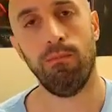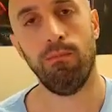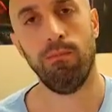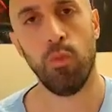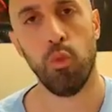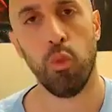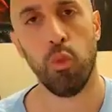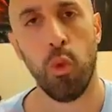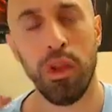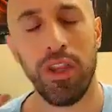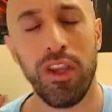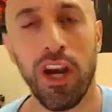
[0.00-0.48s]

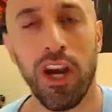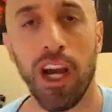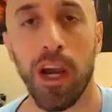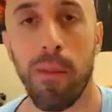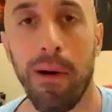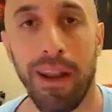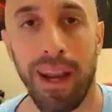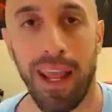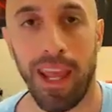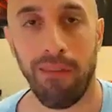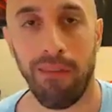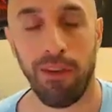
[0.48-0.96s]
When we talk
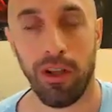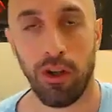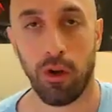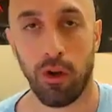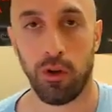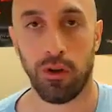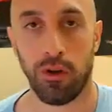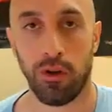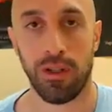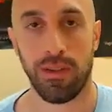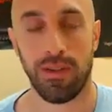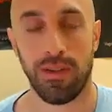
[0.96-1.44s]
about AV
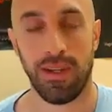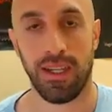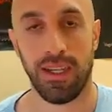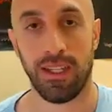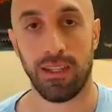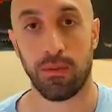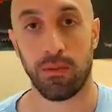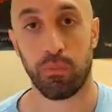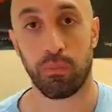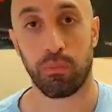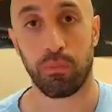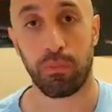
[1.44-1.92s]
nodal
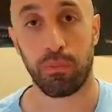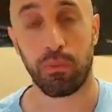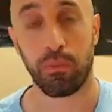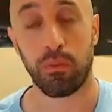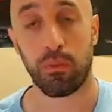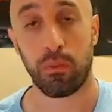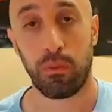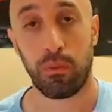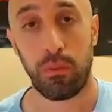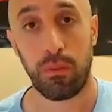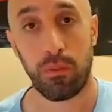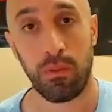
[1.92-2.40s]
disease,
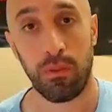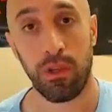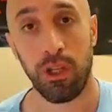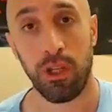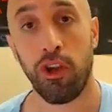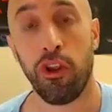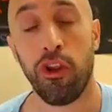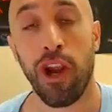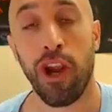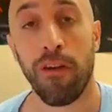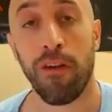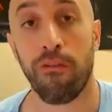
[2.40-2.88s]

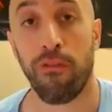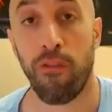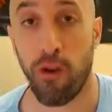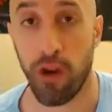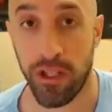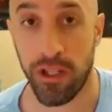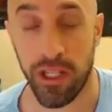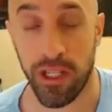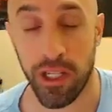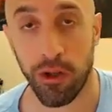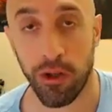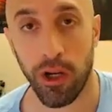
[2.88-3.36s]
you either have
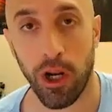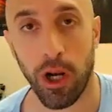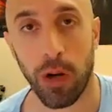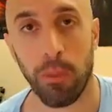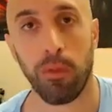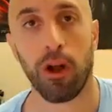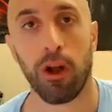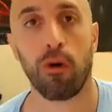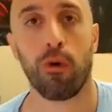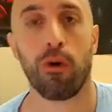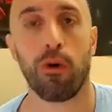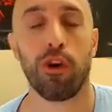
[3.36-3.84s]
first degree
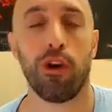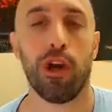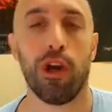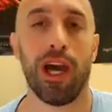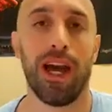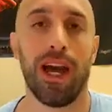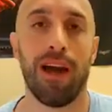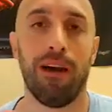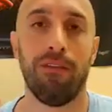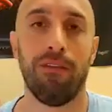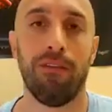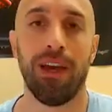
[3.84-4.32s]
heart block where you
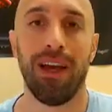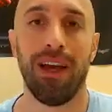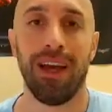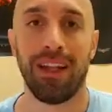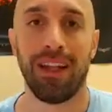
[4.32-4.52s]
have